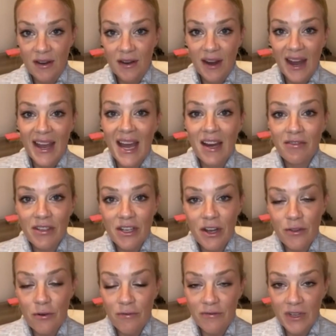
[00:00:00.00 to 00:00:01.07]
I have
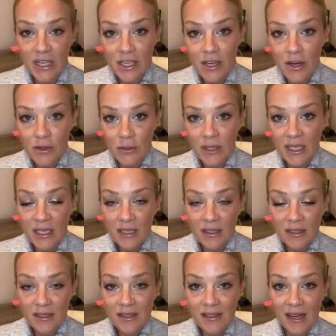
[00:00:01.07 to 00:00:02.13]
another video
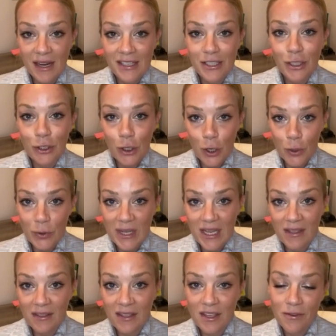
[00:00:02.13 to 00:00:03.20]
on
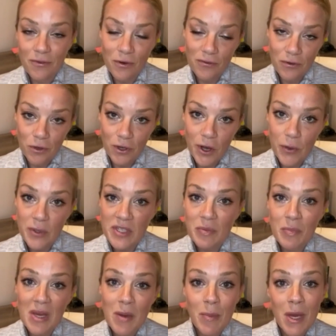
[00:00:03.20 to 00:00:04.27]
decoding if your vertigo is
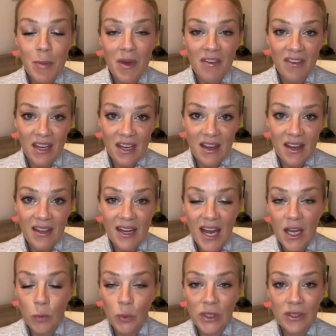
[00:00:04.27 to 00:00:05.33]
B P P V, and
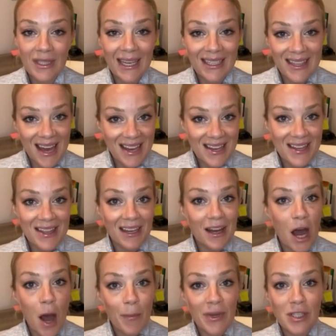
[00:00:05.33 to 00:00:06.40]
I will link that in the
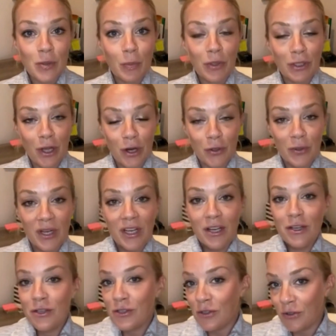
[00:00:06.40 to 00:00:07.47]
comments below
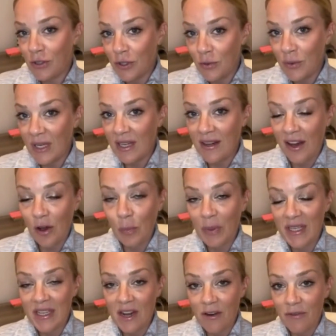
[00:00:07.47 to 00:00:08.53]
so you can help
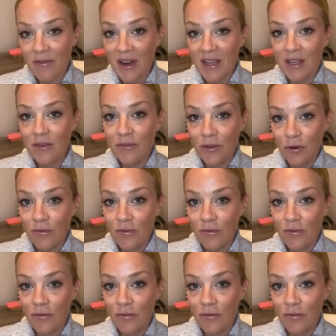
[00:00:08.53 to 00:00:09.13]
identify if your